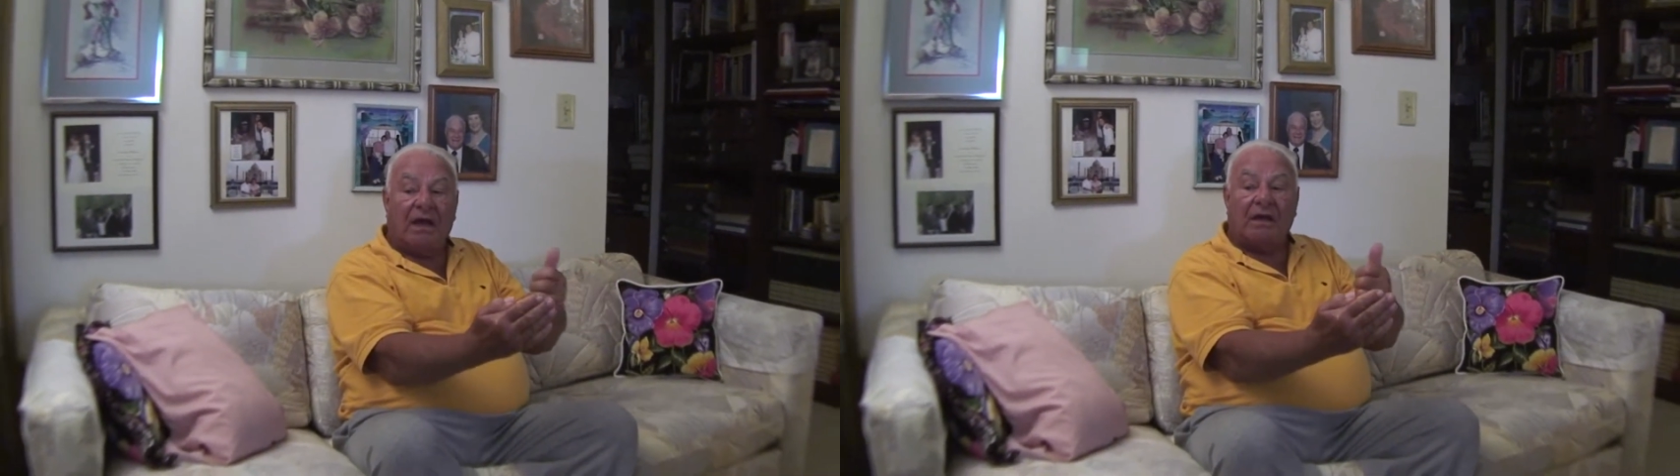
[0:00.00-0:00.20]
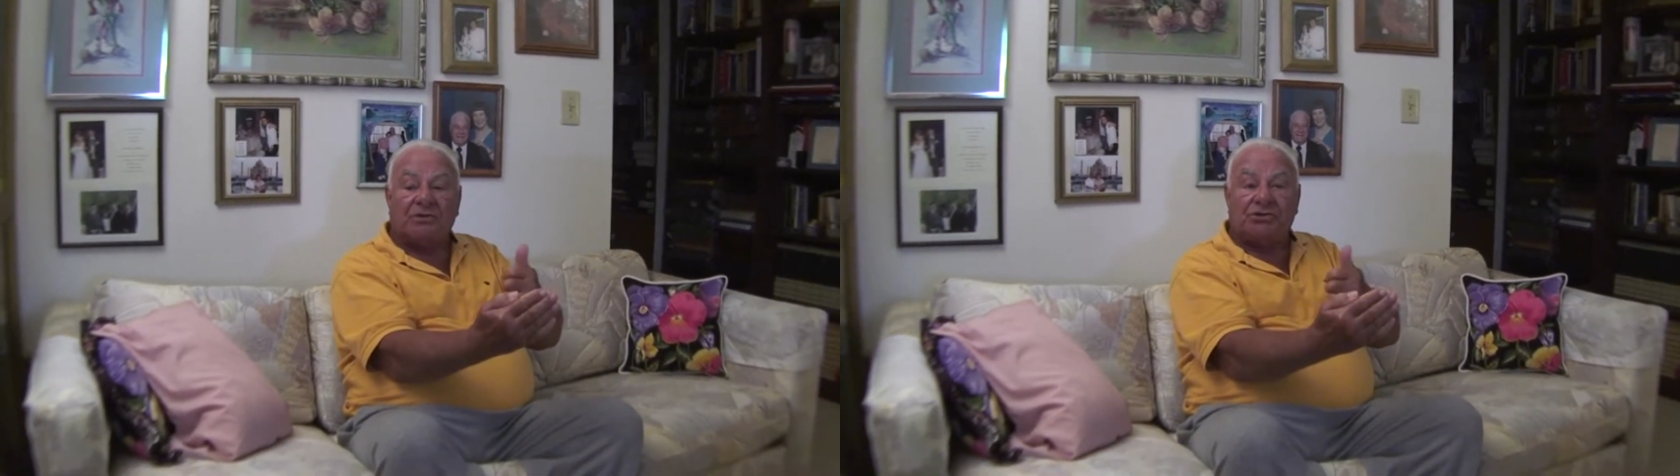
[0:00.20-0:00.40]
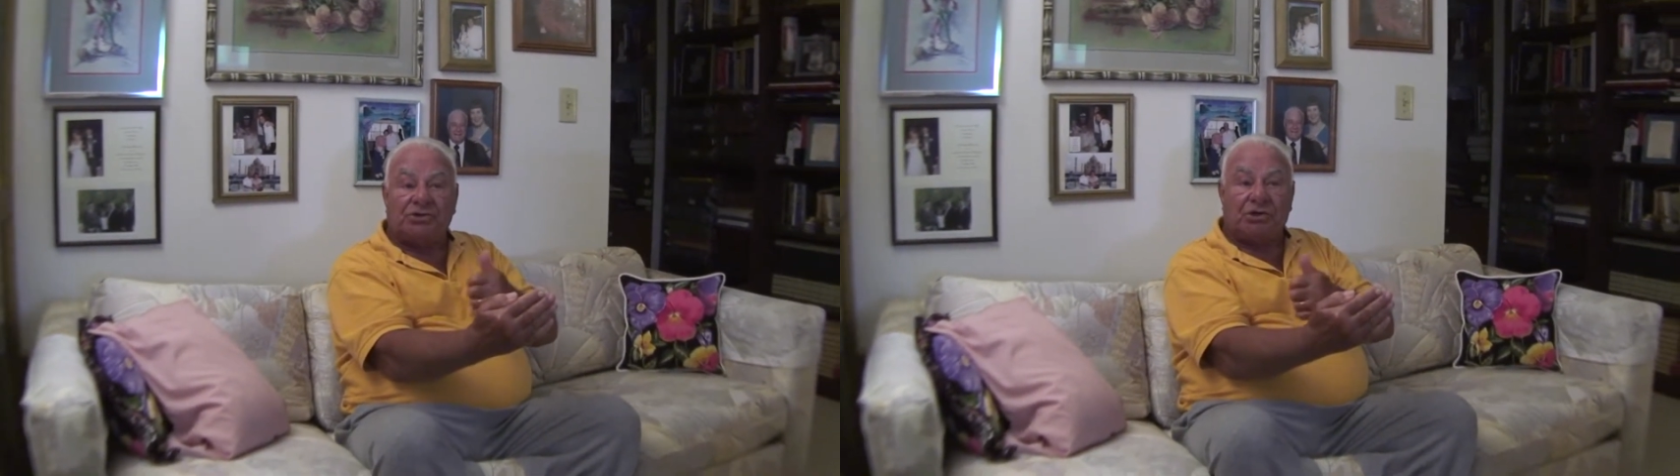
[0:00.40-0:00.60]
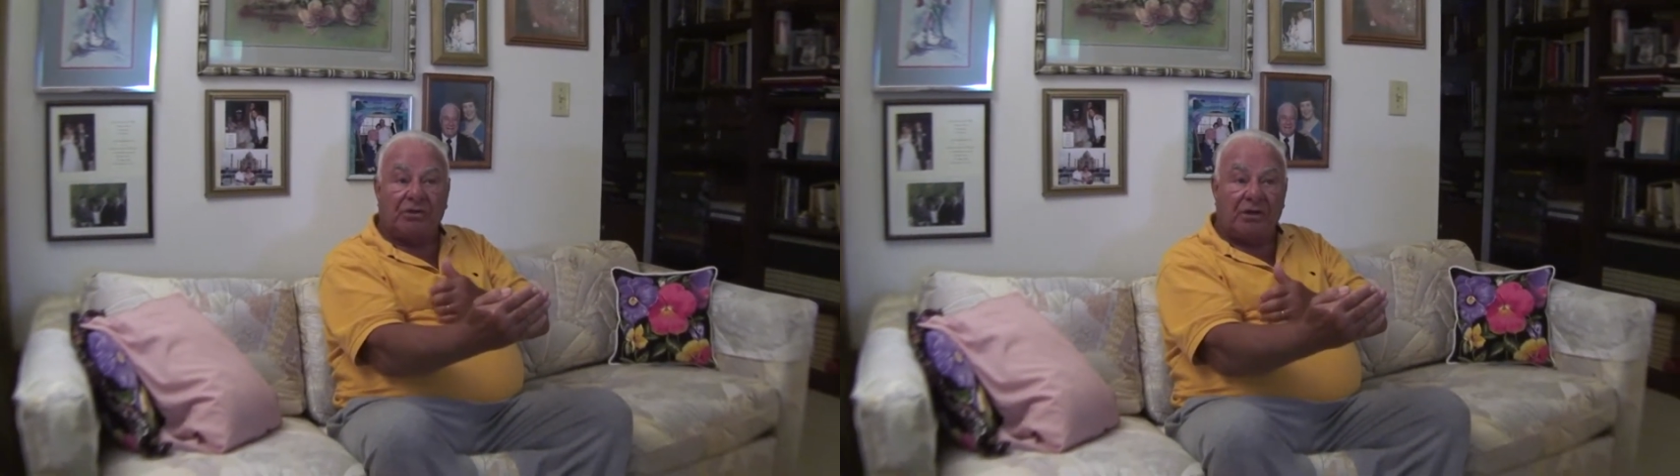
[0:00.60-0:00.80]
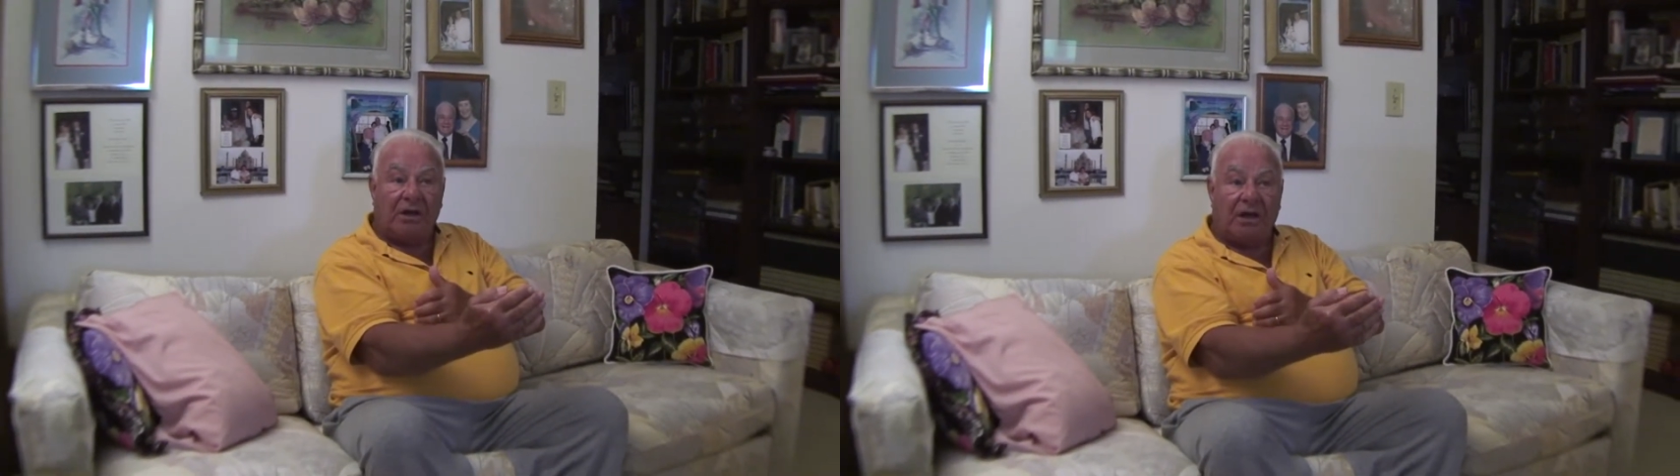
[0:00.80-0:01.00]
and
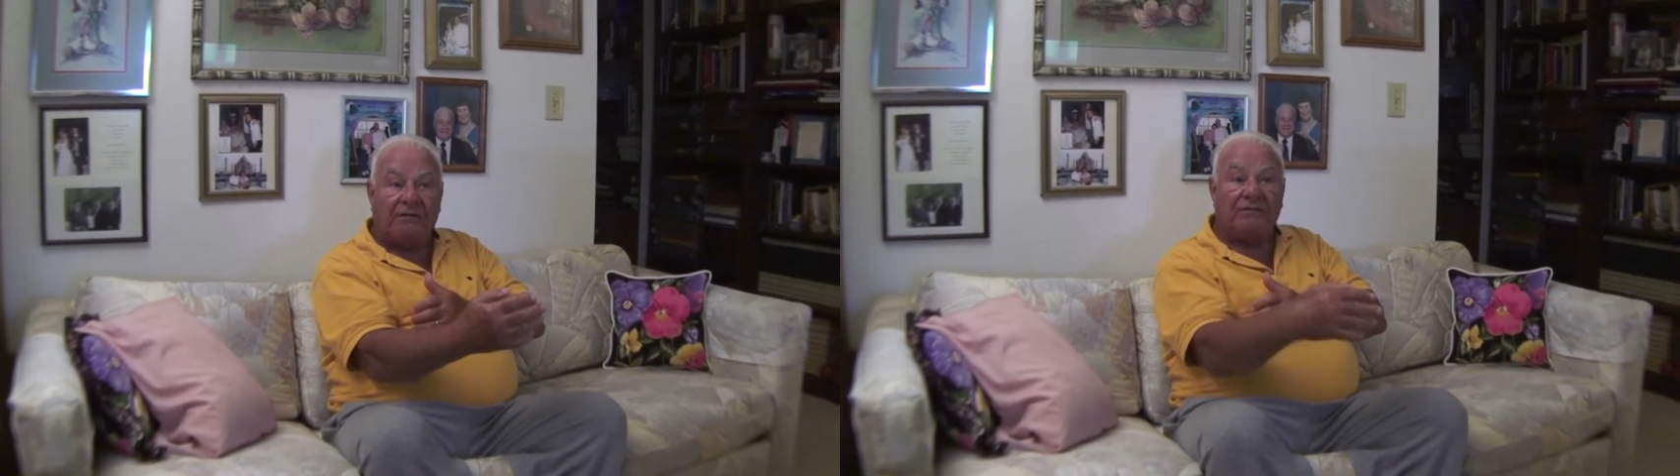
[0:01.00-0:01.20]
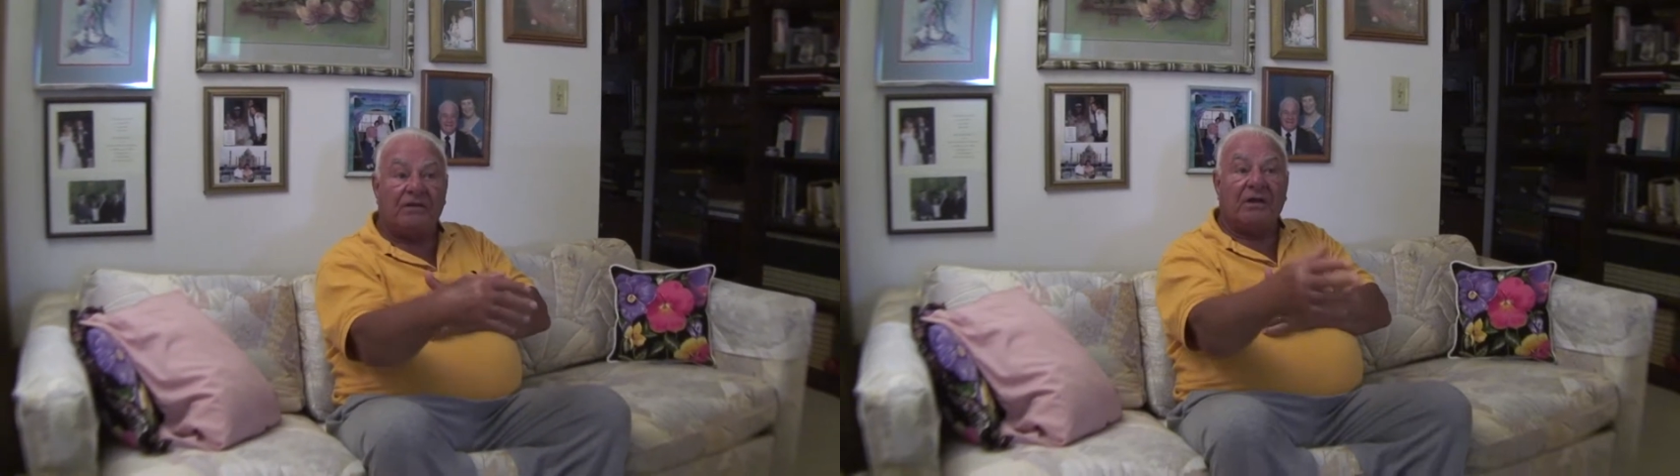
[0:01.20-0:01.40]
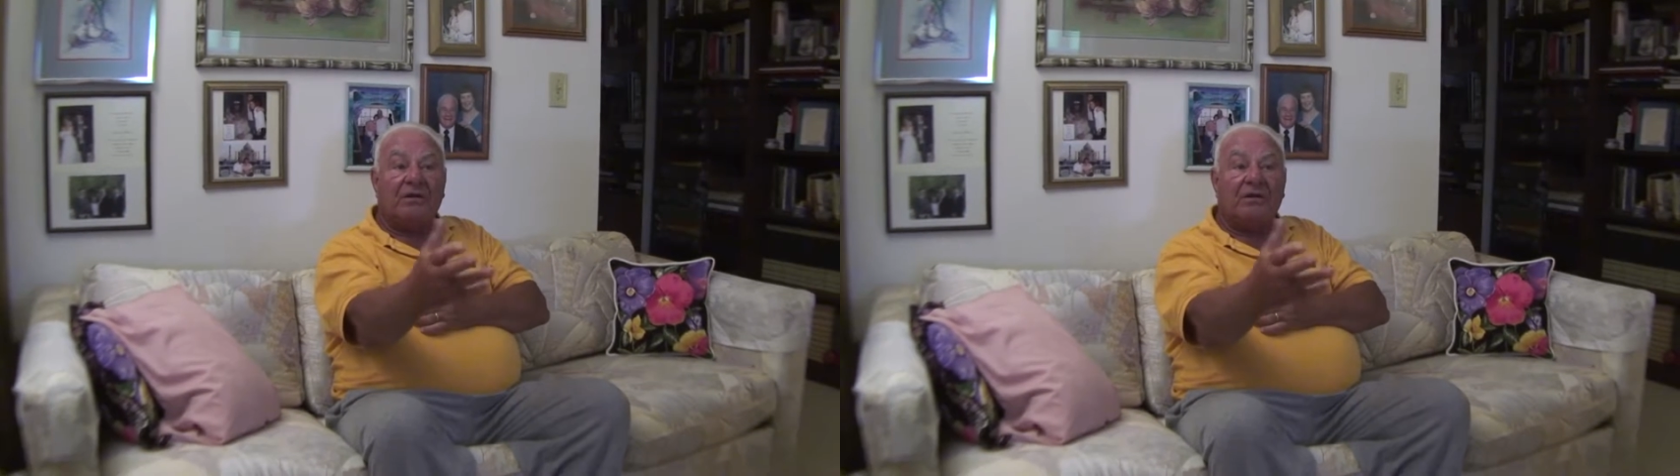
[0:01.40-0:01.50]
sure enough,